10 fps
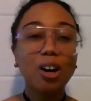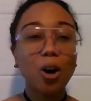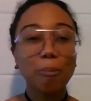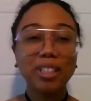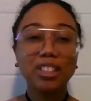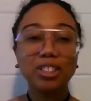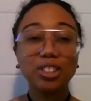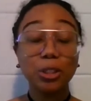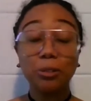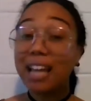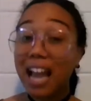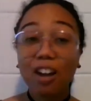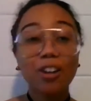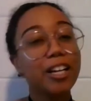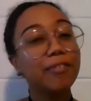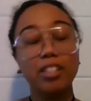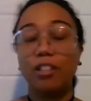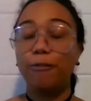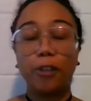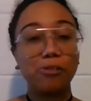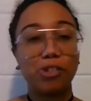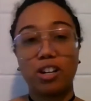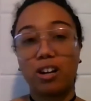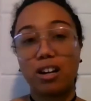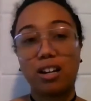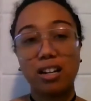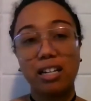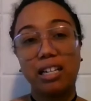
hoping to do now or even in the future?